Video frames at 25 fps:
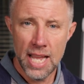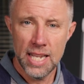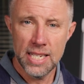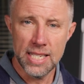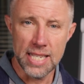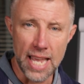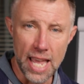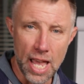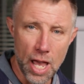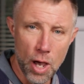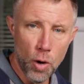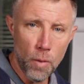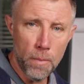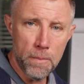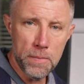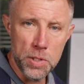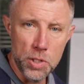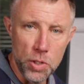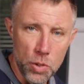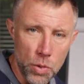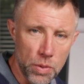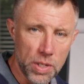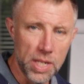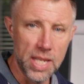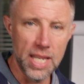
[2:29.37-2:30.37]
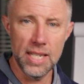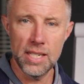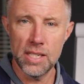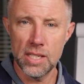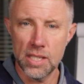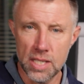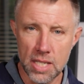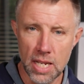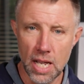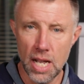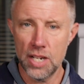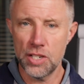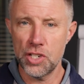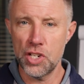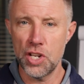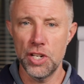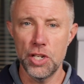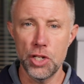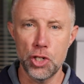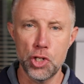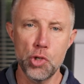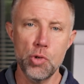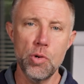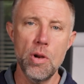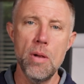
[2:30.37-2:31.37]
to help you get in touch and
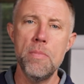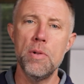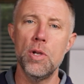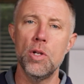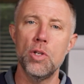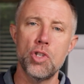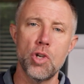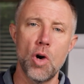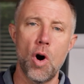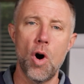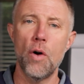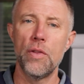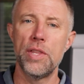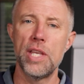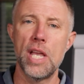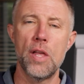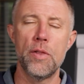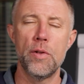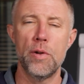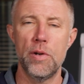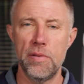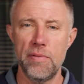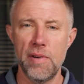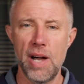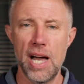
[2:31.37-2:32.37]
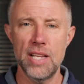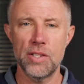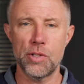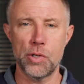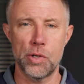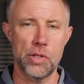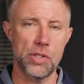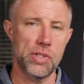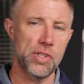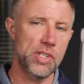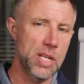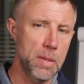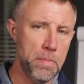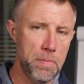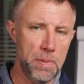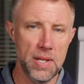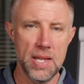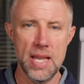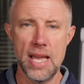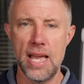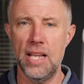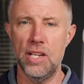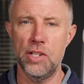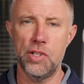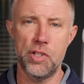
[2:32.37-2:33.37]
distribute to all the other advisors,
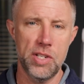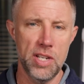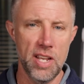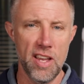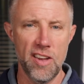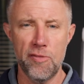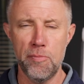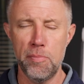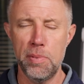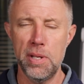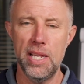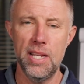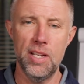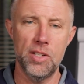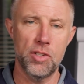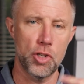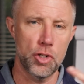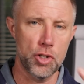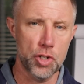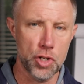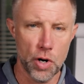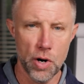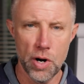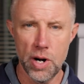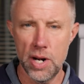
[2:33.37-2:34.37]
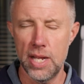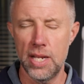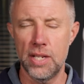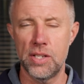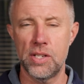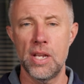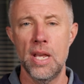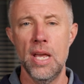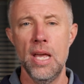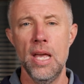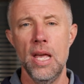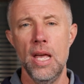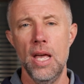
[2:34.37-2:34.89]
CPAs, CFPs, attorneys,